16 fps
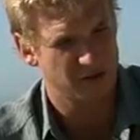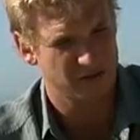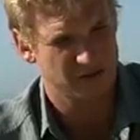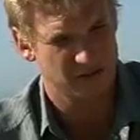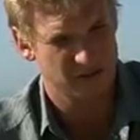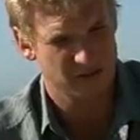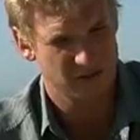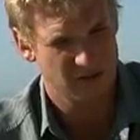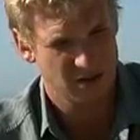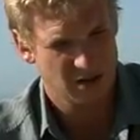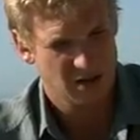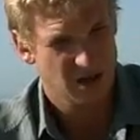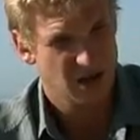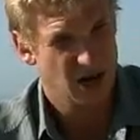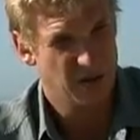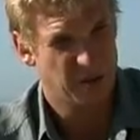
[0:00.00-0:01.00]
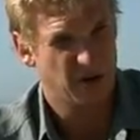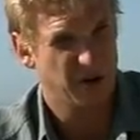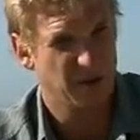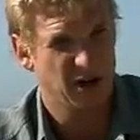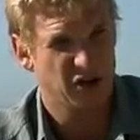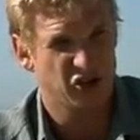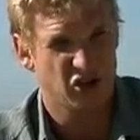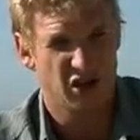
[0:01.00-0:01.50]
And I pretty
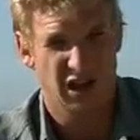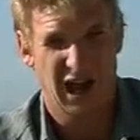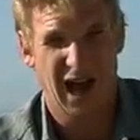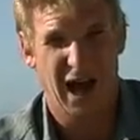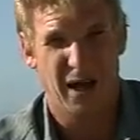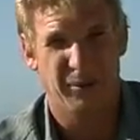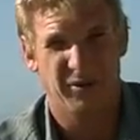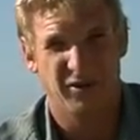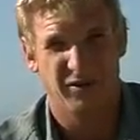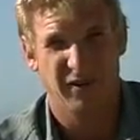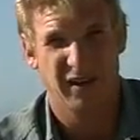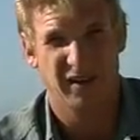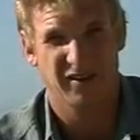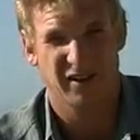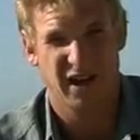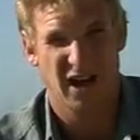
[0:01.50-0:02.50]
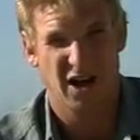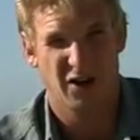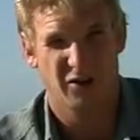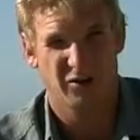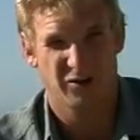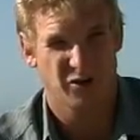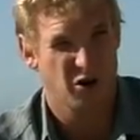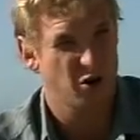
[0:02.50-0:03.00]
much collapsed face
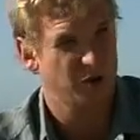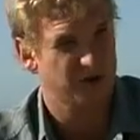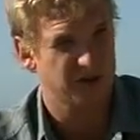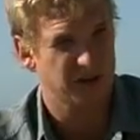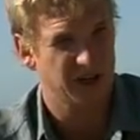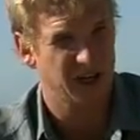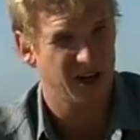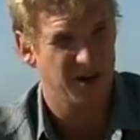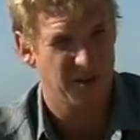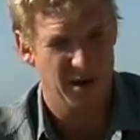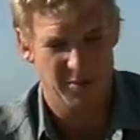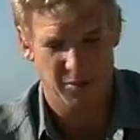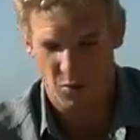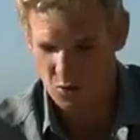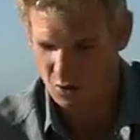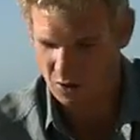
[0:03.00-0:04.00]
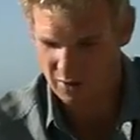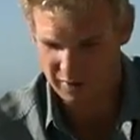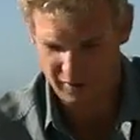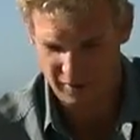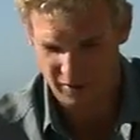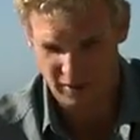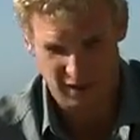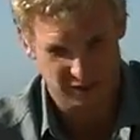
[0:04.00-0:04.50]
down, coasting in on my board
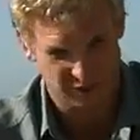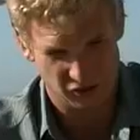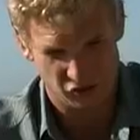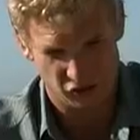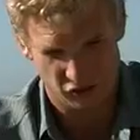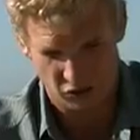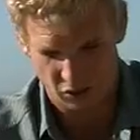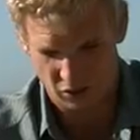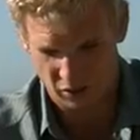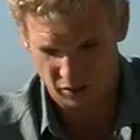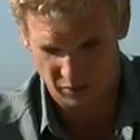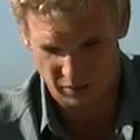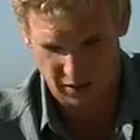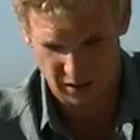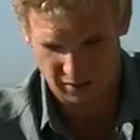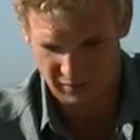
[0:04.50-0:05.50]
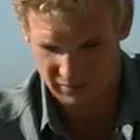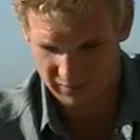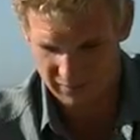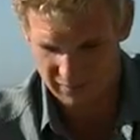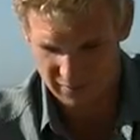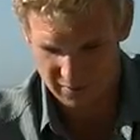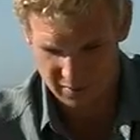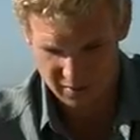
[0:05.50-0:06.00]
until I hit the shore
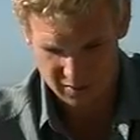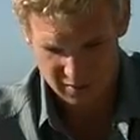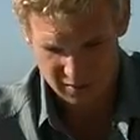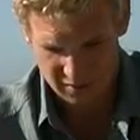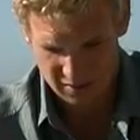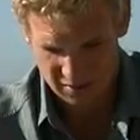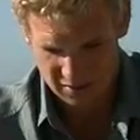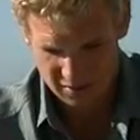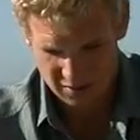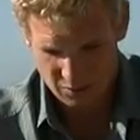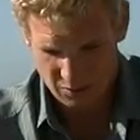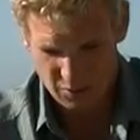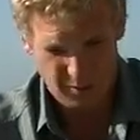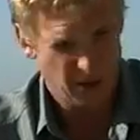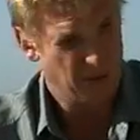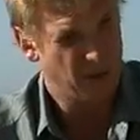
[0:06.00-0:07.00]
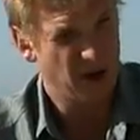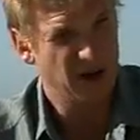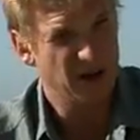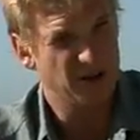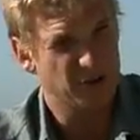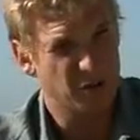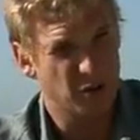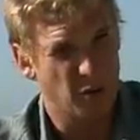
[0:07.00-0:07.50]
where my
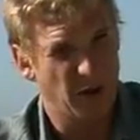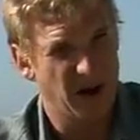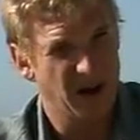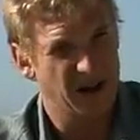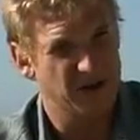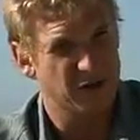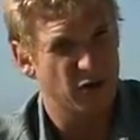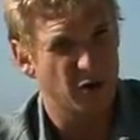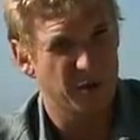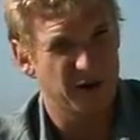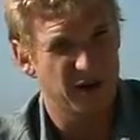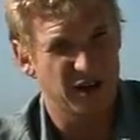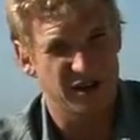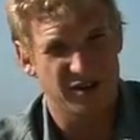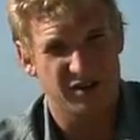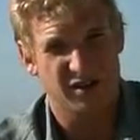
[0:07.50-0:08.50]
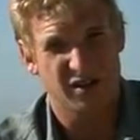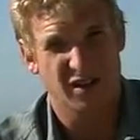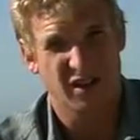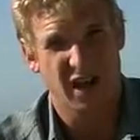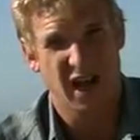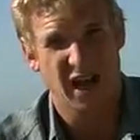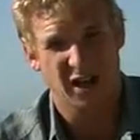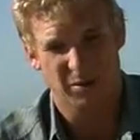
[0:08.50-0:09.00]
buddies were waiting for me to
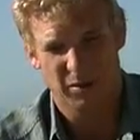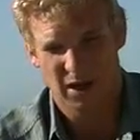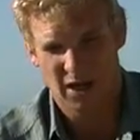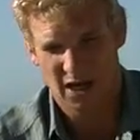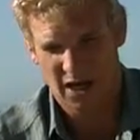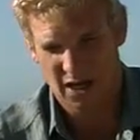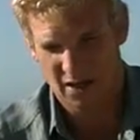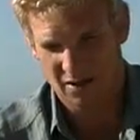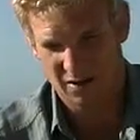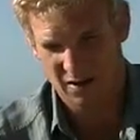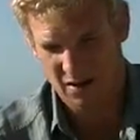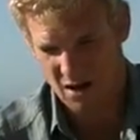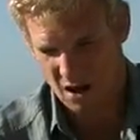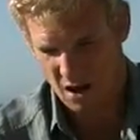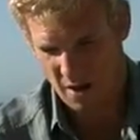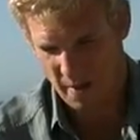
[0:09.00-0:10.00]
yank me in